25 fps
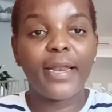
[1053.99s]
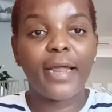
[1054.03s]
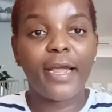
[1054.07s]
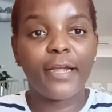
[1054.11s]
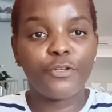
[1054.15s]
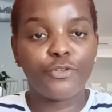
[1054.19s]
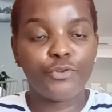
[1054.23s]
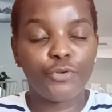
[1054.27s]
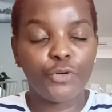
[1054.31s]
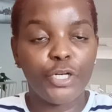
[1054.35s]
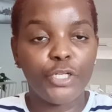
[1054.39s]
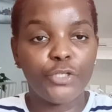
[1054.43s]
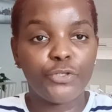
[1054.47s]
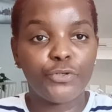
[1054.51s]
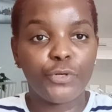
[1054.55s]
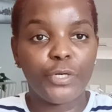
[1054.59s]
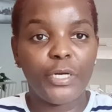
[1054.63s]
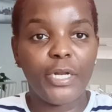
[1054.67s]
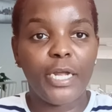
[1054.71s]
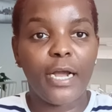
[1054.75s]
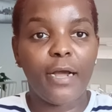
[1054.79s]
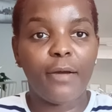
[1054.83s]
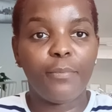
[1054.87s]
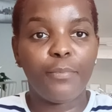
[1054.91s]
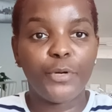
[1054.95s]
I truly, truly
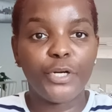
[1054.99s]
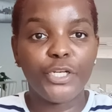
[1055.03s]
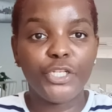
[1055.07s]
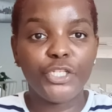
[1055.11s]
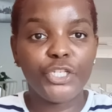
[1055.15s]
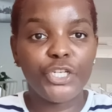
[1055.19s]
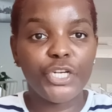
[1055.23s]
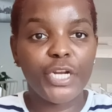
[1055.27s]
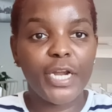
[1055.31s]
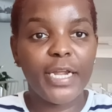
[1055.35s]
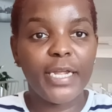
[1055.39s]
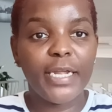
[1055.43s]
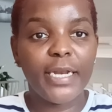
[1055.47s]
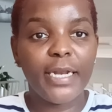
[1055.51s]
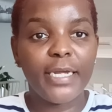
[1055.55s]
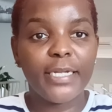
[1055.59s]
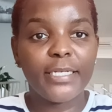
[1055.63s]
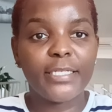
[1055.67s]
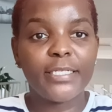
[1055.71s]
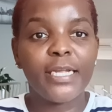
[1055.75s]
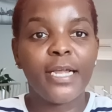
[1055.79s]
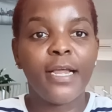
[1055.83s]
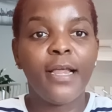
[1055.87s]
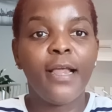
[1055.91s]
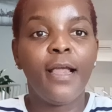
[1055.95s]
appreciate
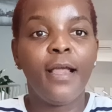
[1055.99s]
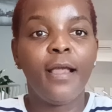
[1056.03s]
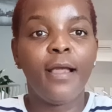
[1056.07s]
it.